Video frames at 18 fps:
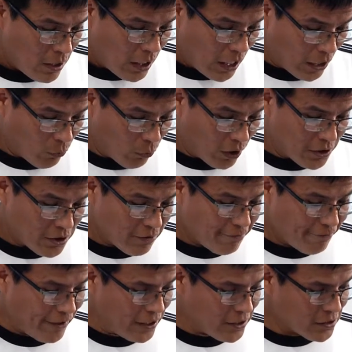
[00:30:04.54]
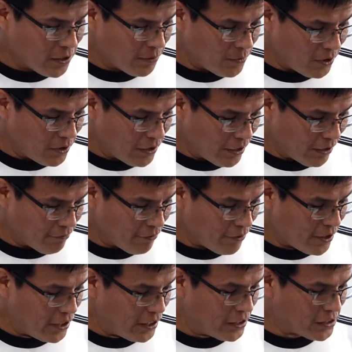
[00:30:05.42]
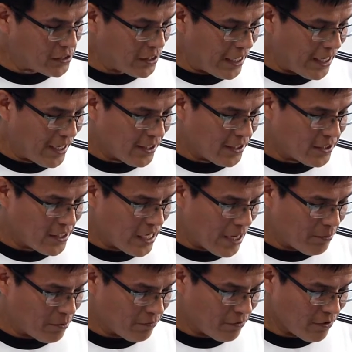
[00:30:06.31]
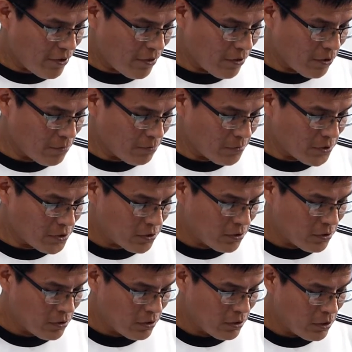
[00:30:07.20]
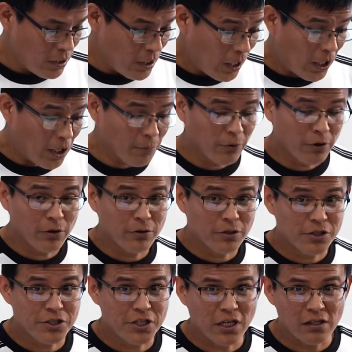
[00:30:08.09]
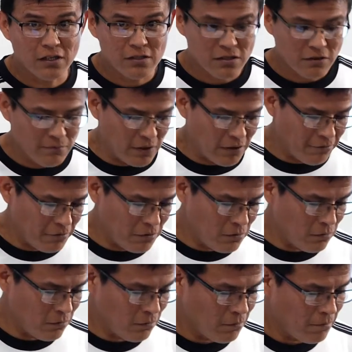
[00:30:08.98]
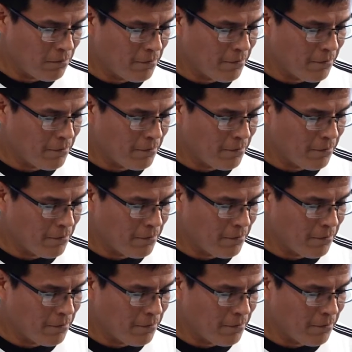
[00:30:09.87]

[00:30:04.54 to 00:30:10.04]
I watch her face come alive with each slide and tap of her thumbs. I'm growing jealous of my phone.